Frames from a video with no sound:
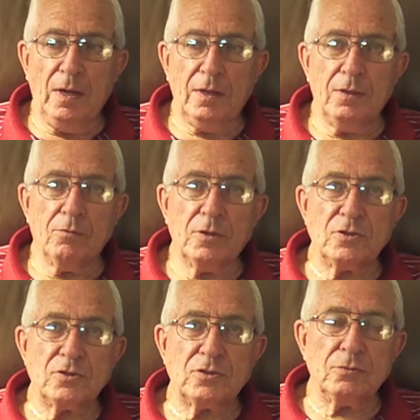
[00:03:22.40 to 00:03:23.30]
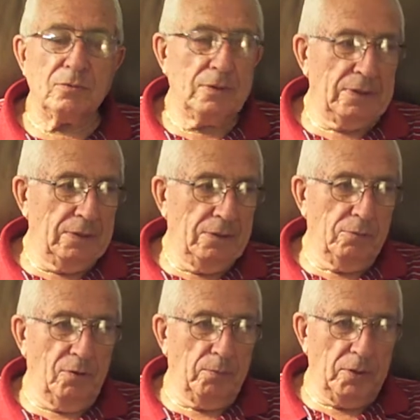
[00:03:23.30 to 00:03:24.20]
It was
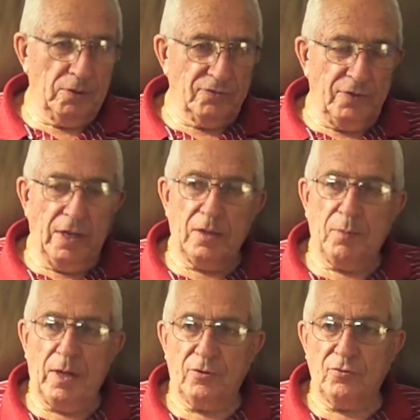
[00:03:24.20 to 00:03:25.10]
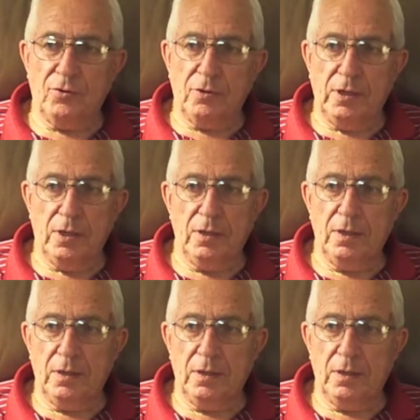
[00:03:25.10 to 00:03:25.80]
with bullets flying past your head